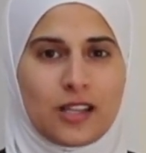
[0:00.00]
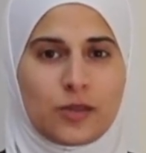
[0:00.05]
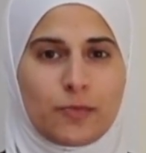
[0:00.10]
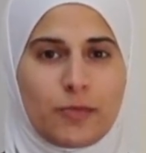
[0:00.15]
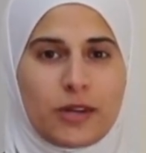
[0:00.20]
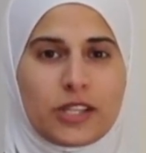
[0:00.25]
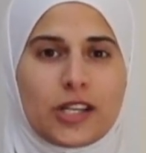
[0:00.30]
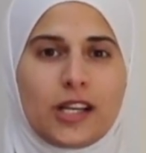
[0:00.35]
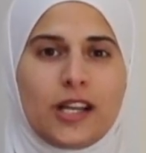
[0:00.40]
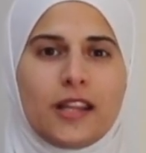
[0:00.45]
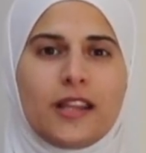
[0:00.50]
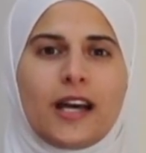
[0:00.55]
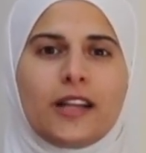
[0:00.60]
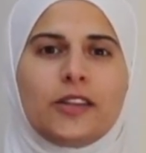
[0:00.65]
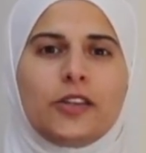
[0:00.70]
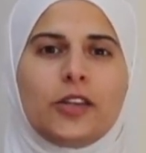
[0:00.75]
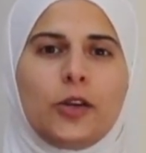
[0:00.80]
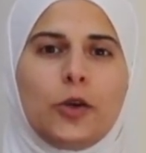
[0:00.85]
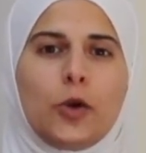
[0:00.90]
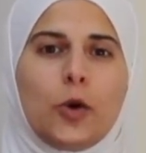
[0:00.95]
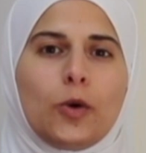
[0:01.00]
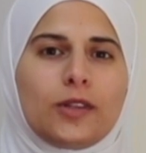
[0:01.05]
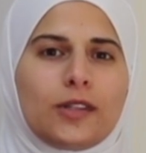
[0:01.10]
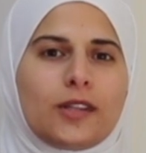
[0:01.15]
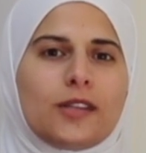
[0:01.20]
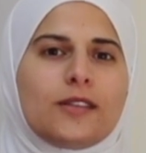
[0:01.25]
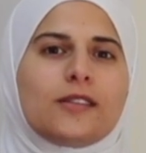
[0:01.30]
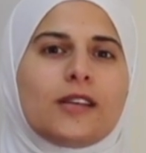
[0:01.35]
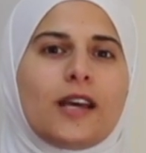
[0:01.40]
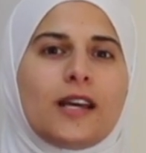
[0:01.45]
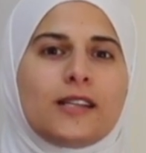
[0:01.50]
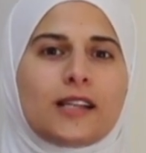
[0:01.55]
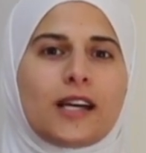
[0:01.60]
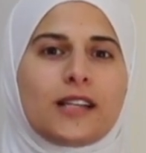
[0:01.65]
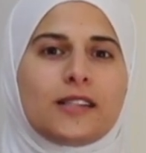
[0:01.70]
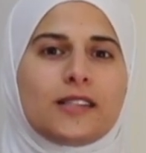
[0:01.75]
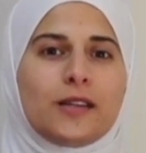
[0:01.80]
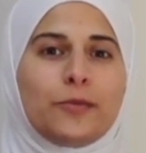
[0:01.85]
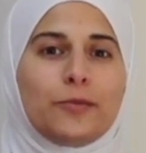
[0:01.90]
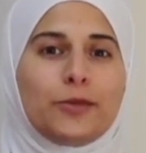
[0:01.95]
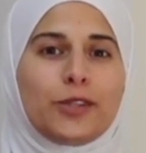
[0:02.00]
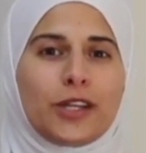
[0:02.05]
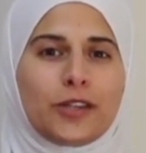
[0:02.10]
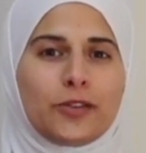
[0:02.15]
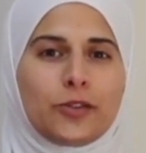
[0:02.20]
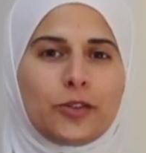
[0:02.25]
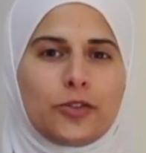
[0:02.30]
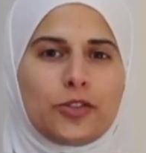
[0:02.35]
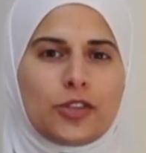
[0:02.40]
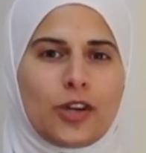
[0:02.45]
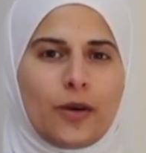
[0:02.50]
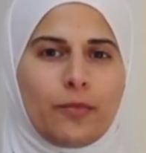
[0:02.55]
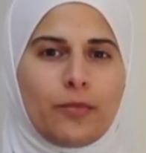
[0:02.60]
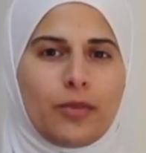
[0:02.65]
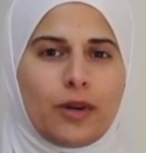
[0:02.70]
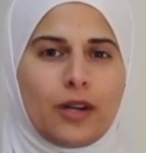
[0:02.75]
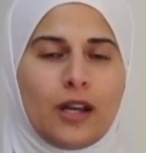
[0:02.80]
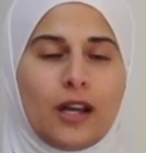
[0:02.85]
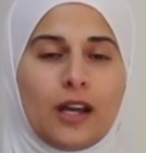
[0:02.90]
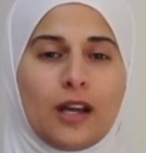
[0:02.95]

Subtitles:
especially that you notice he's attempting to jump,